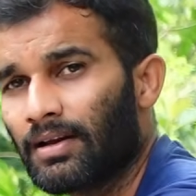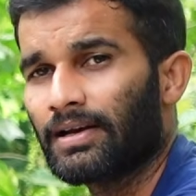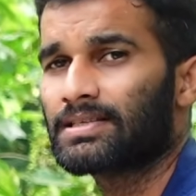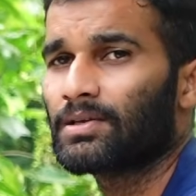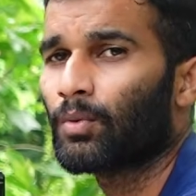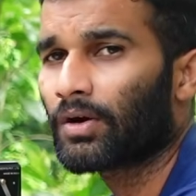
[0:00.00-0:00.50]

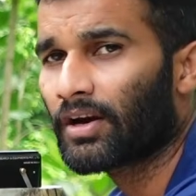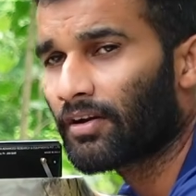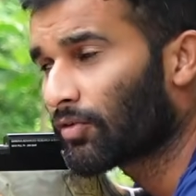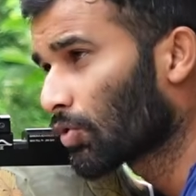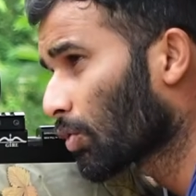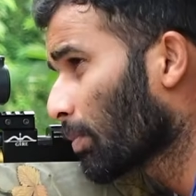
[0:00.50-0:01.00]
Let's see what kind
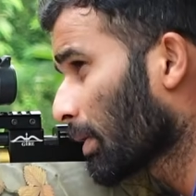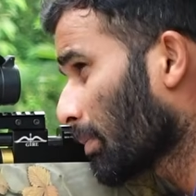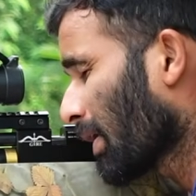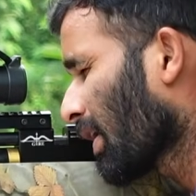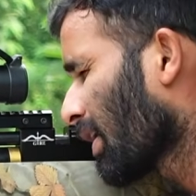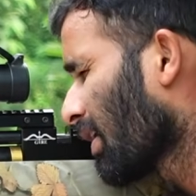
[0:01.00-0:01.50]
of a group it
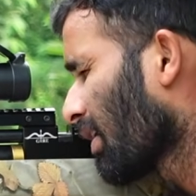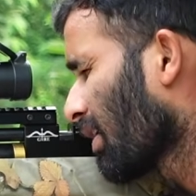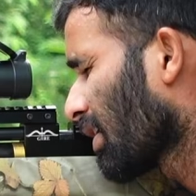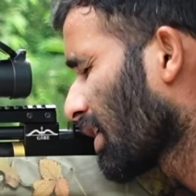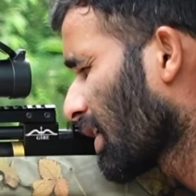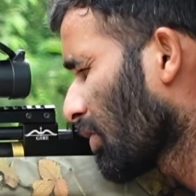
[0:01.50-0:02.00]
may
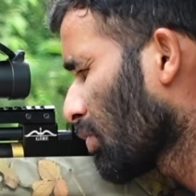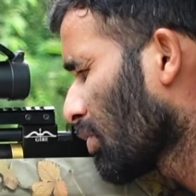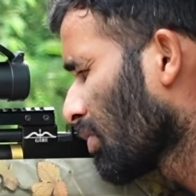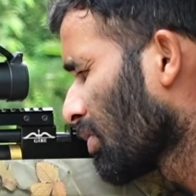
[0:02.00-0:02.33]
give.